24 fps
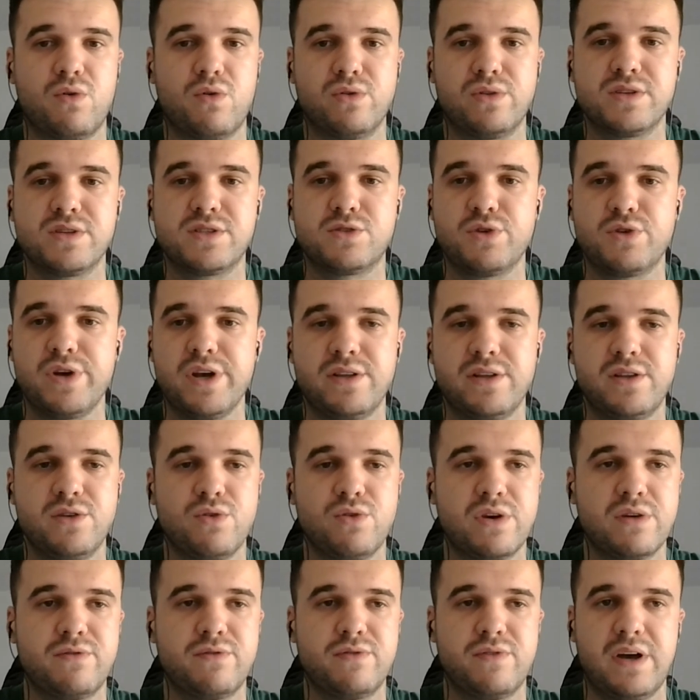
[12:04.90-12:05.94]
on the street, you
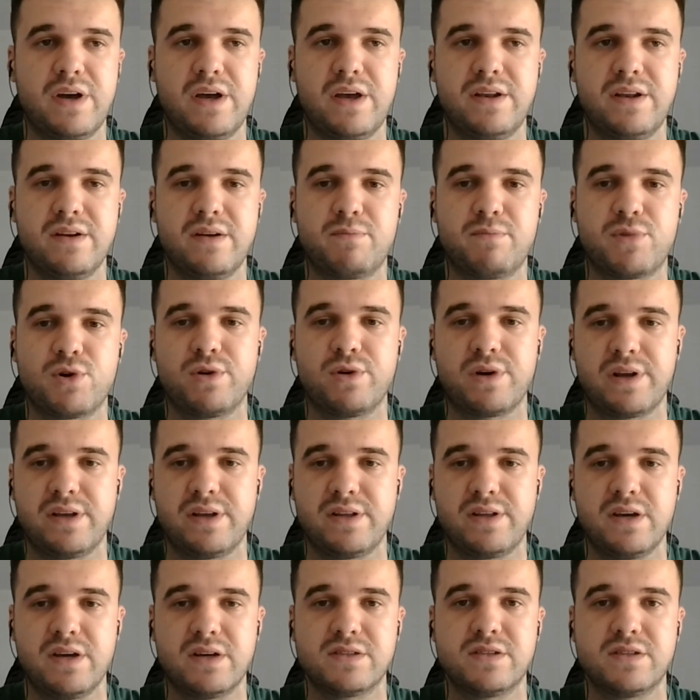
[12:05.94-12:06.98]
can find product
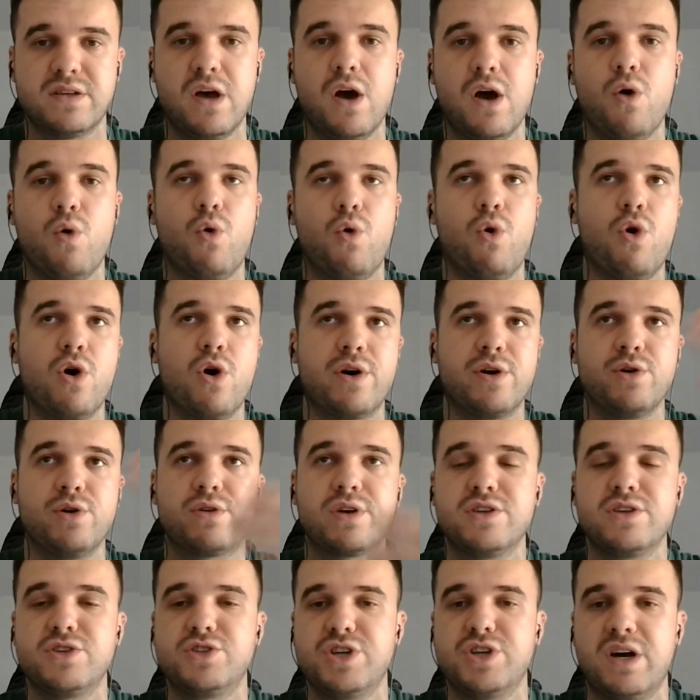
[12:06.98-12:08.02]
ideas, or you
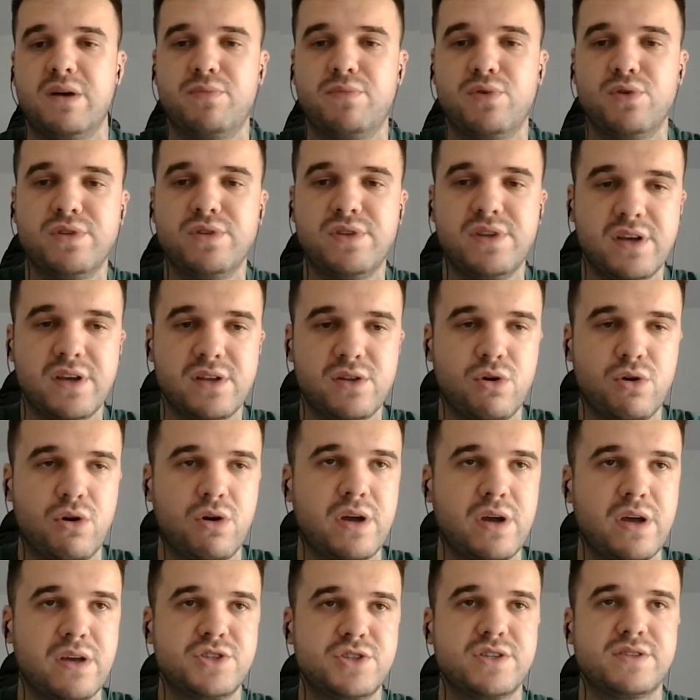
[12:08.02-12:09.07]
can jump on TikTok
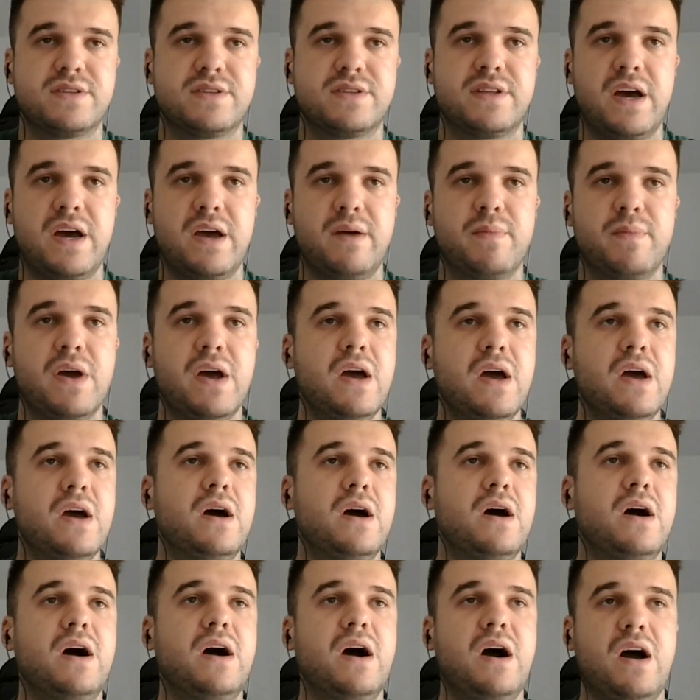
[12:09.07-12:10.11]
and just type
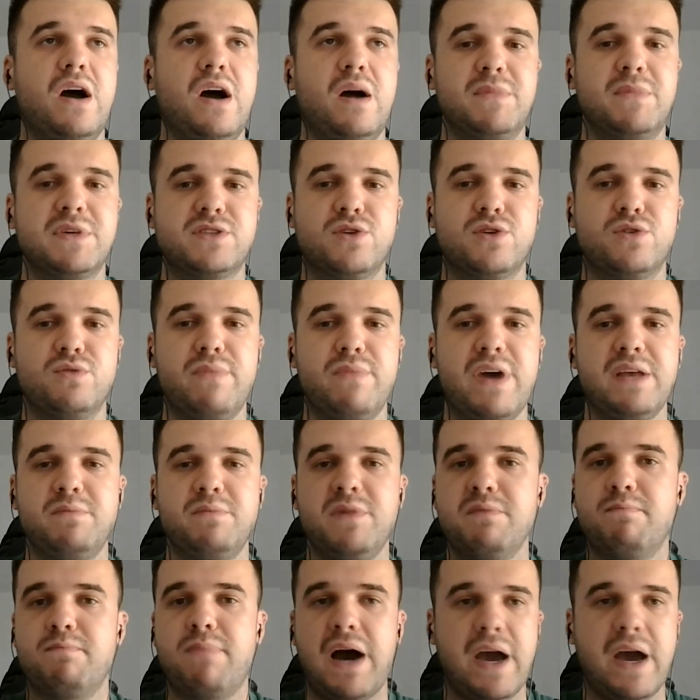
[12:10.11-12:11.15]
uh, "Amazon made me
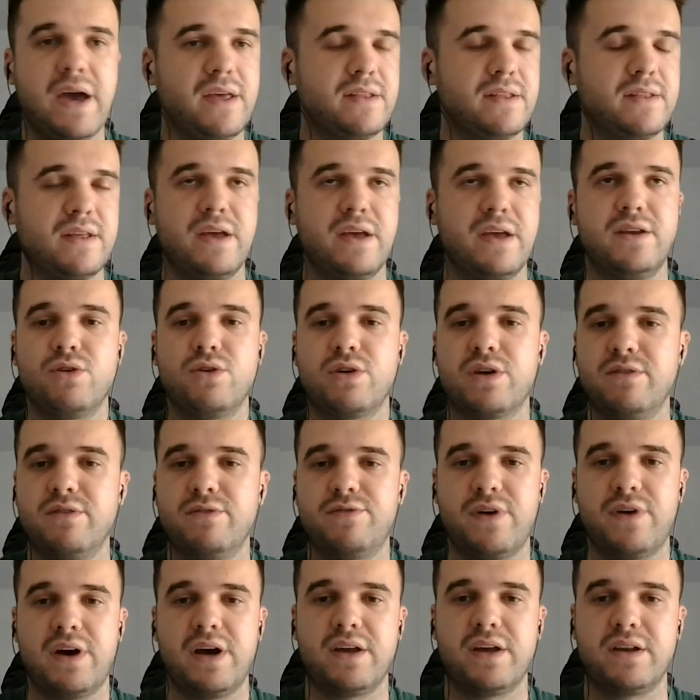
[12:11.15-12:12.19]
buy it," and you can
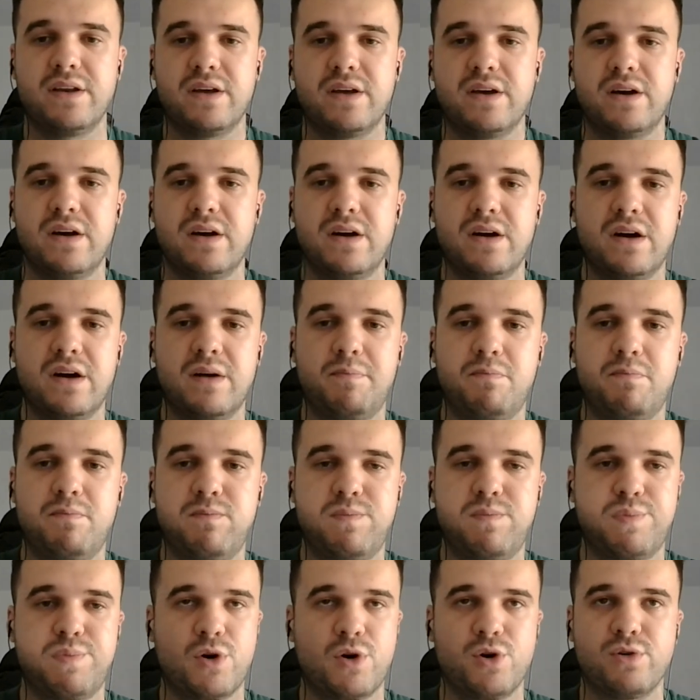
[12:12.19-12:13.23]
find uh,
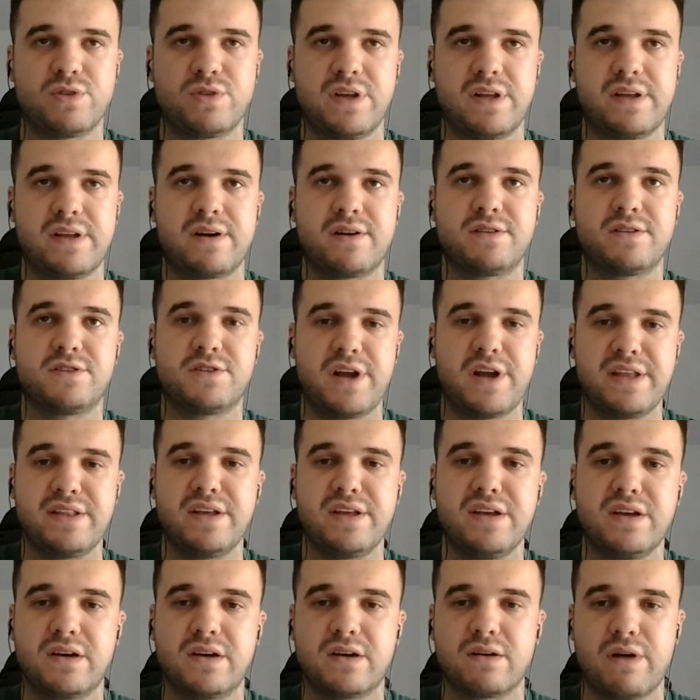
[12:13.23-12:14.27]
products that are
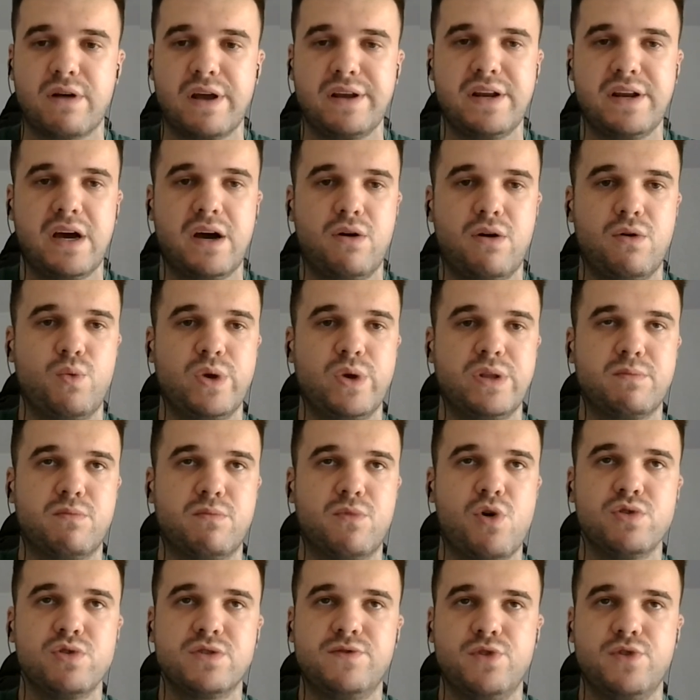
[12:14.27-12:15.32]
trending right now with
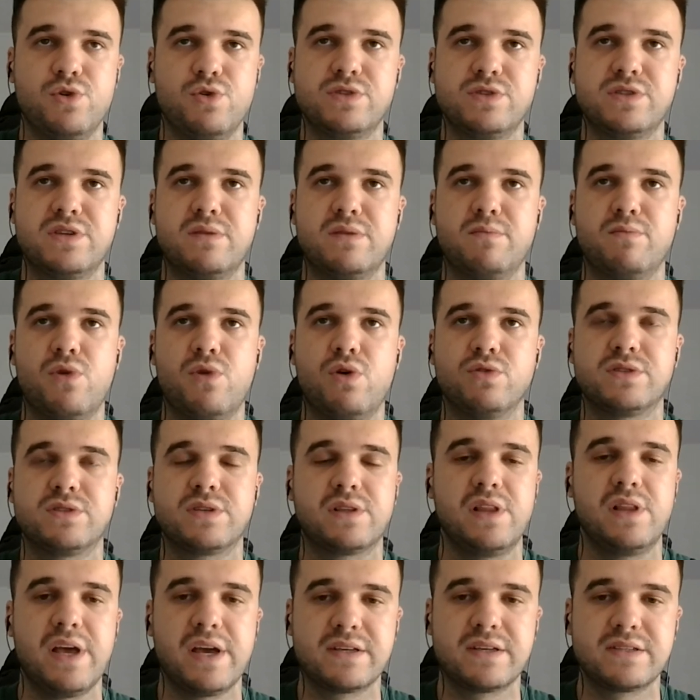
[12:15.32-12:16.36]
most views and most
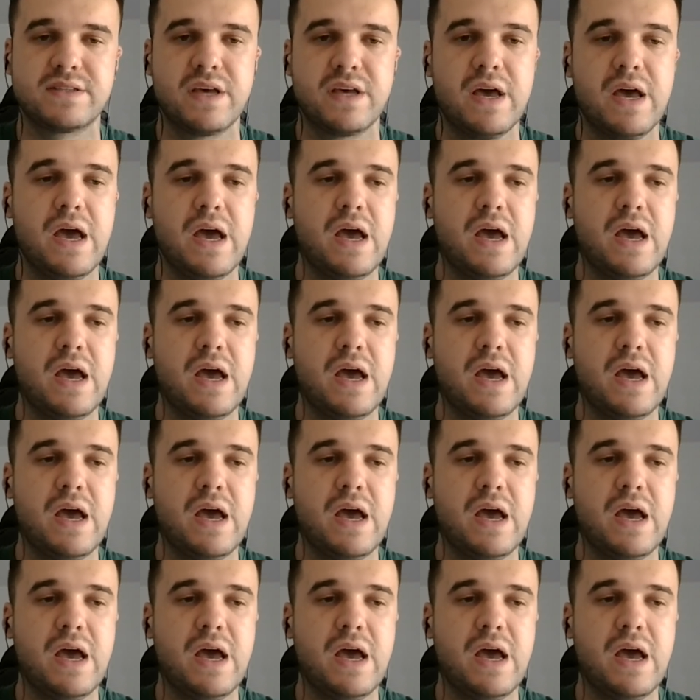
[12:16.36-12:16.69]
clicks.